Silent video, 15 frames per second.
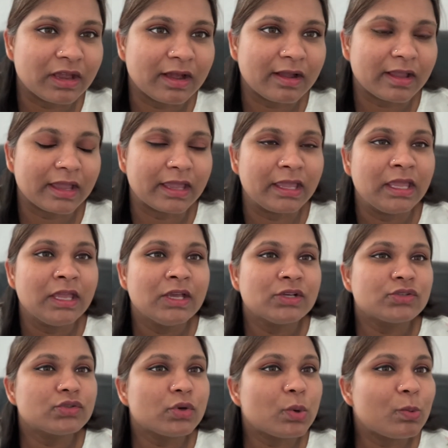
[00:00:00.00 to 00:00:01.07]
Okay,
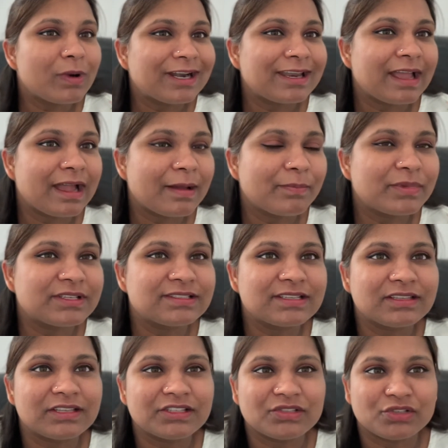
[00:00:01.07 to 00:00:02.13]
so what happens
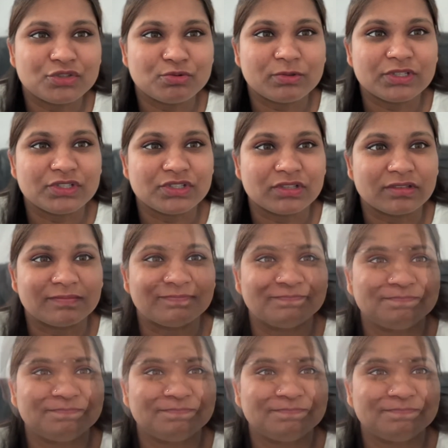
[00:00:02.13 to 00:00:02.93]
in this situation?